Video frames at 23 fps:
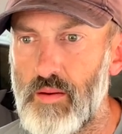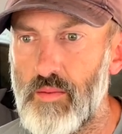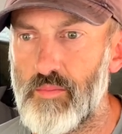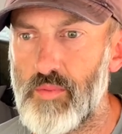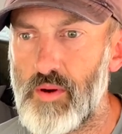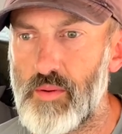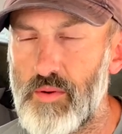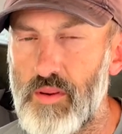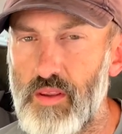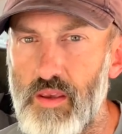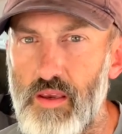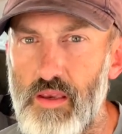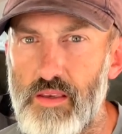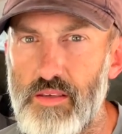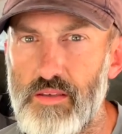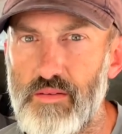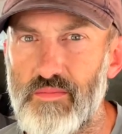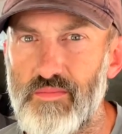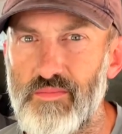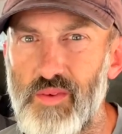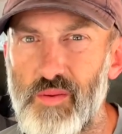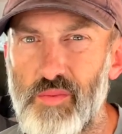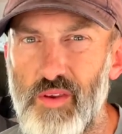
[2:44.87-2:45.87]
Probably like,
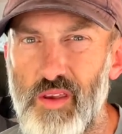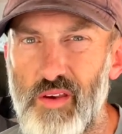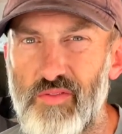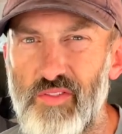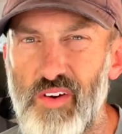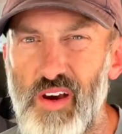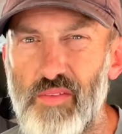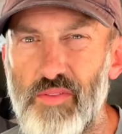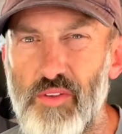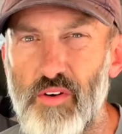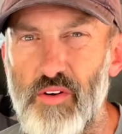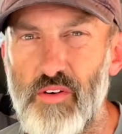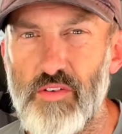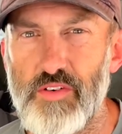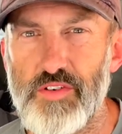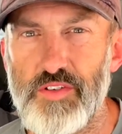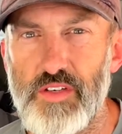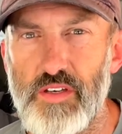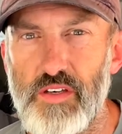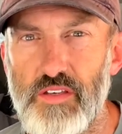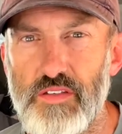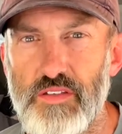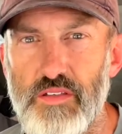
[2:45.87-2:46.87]
maybe like 5.30 or
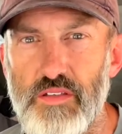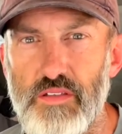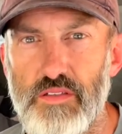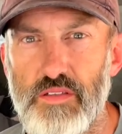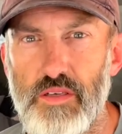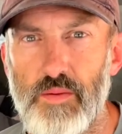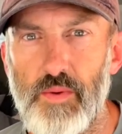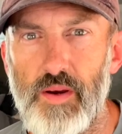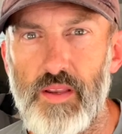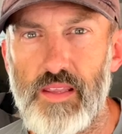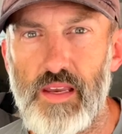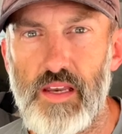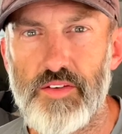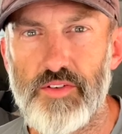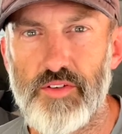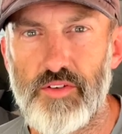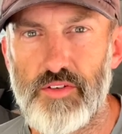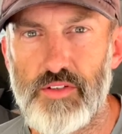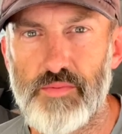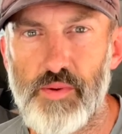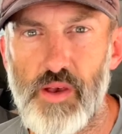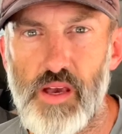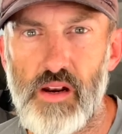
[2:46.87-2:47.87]
6, something like that. So
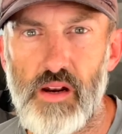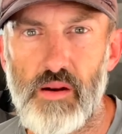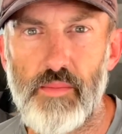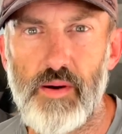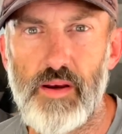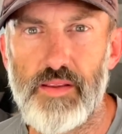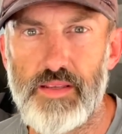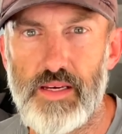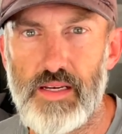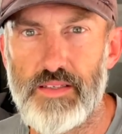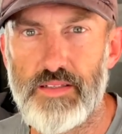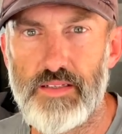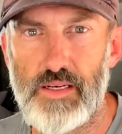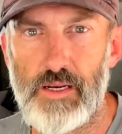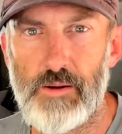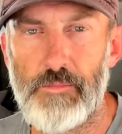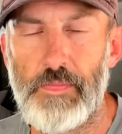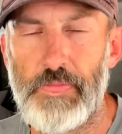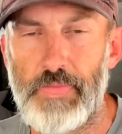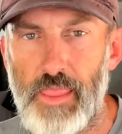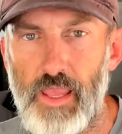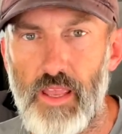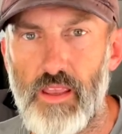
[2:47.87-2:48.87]
just plan on about that
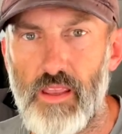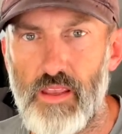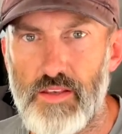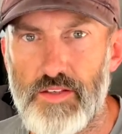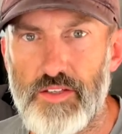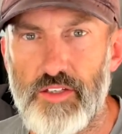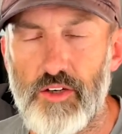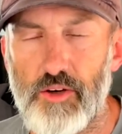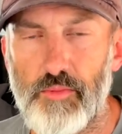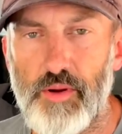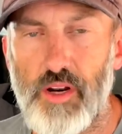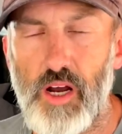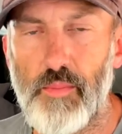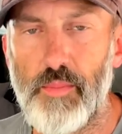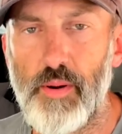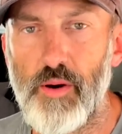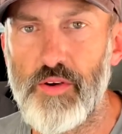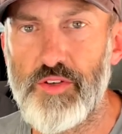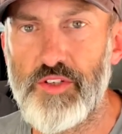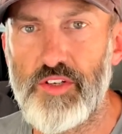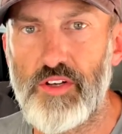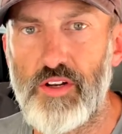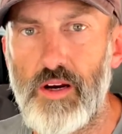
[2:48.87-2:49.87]
time. So, but I'll
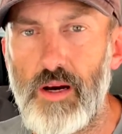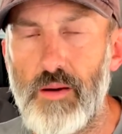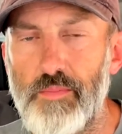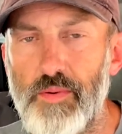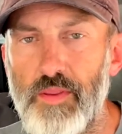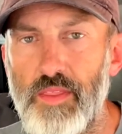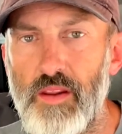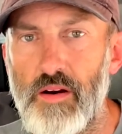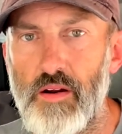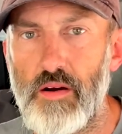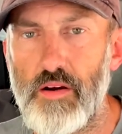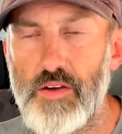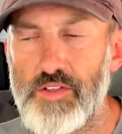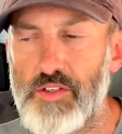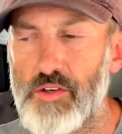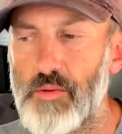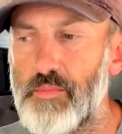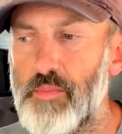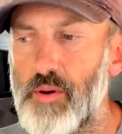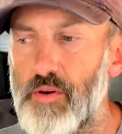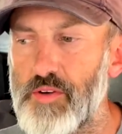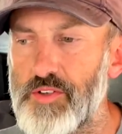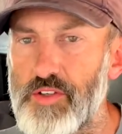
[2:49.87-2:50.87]
post it up and then I'll also
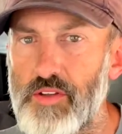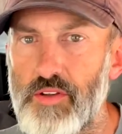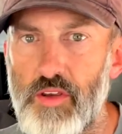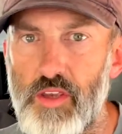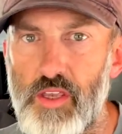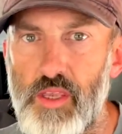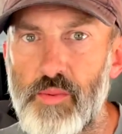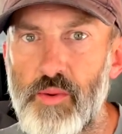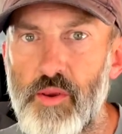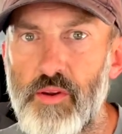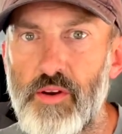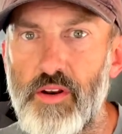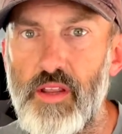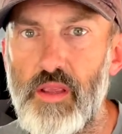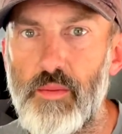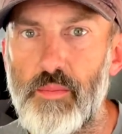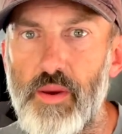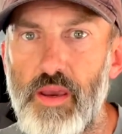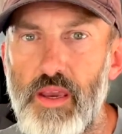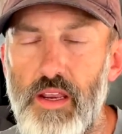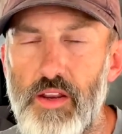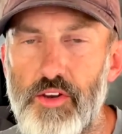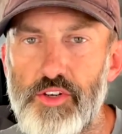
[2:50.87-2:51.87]
post on the community
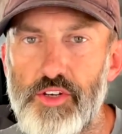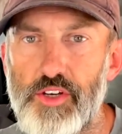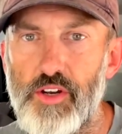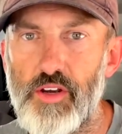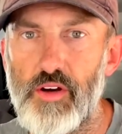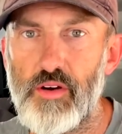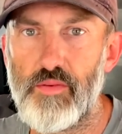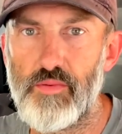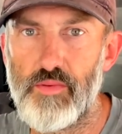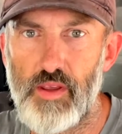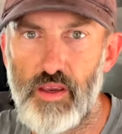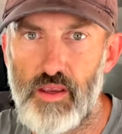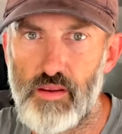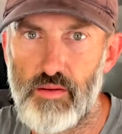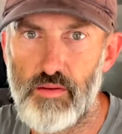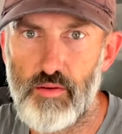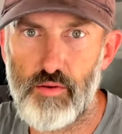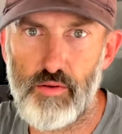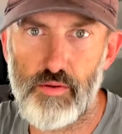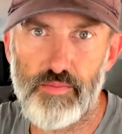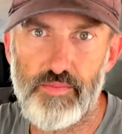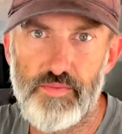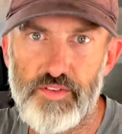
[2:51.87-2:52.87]
page, you know, like a
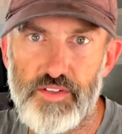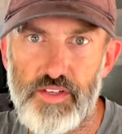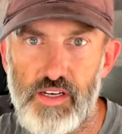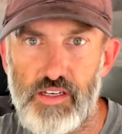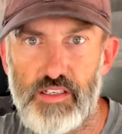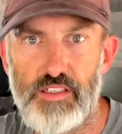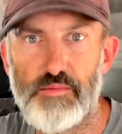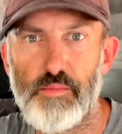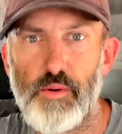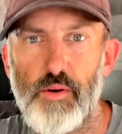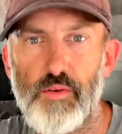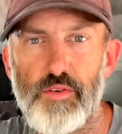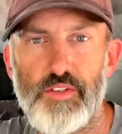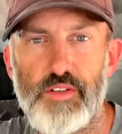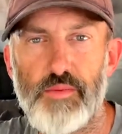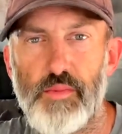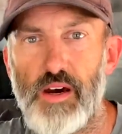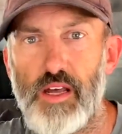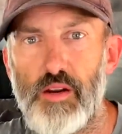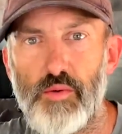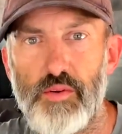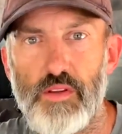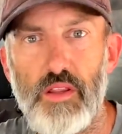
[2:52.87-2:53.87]
little text post
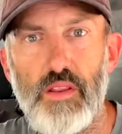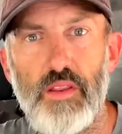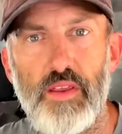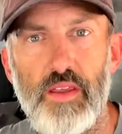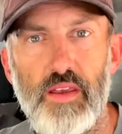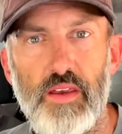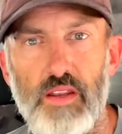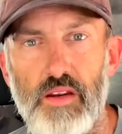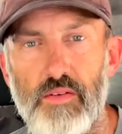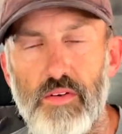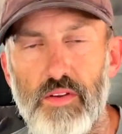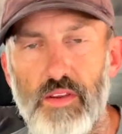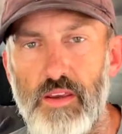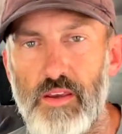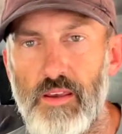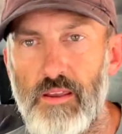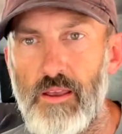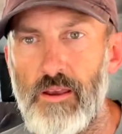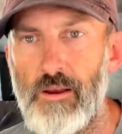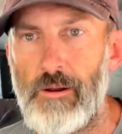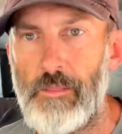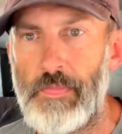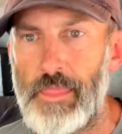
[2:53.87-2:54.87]
about it with the link and
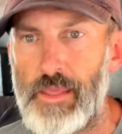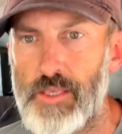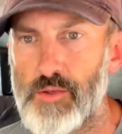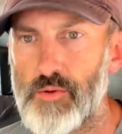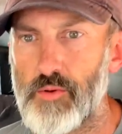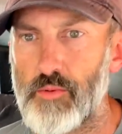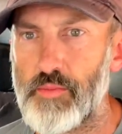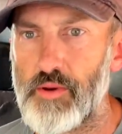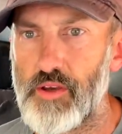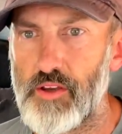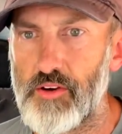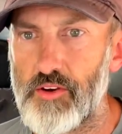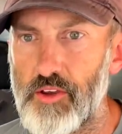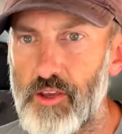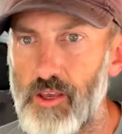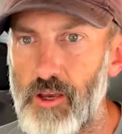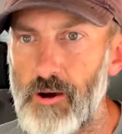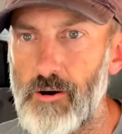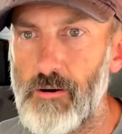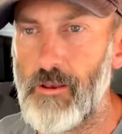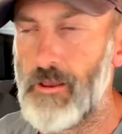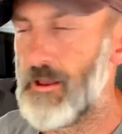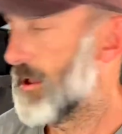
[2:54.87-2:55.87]
everything. So it'll be good to
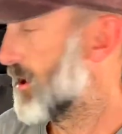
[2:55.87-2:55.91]
go.